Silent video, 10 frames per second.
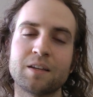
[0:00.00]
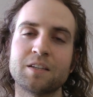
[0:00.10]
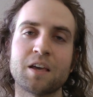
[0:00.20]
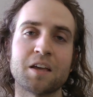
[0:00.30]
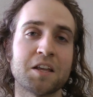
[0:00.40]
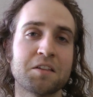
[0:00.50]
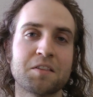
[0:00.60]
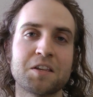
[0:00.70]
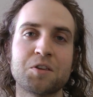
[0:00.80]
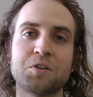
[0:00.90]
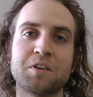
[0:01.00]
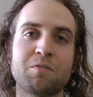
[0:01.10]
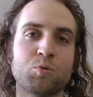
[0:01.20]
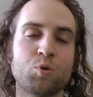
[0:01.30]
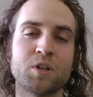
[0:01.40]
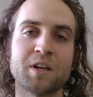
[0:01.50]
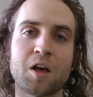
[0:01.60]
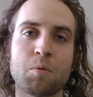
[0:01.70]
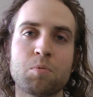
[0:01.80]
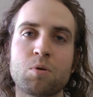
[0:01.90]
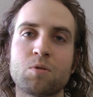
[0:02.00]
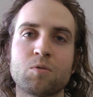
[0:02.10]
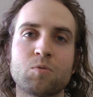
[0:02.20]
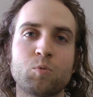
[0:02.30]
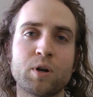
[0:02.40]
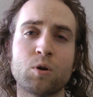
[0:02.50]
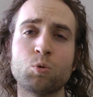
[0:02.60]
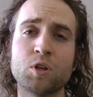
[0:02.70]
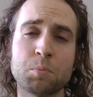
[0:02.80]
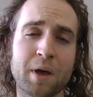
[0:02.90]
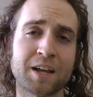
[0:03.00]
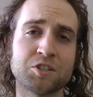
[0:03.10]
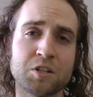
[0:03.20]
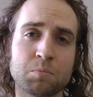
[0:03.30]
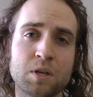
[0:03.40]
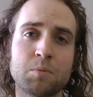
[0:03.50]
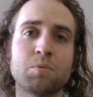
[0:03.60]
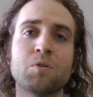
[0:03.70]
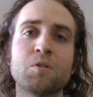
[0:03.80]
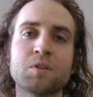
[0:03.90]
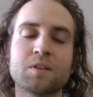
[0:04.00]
yeah, anything you can give would really help. We are really passionate people.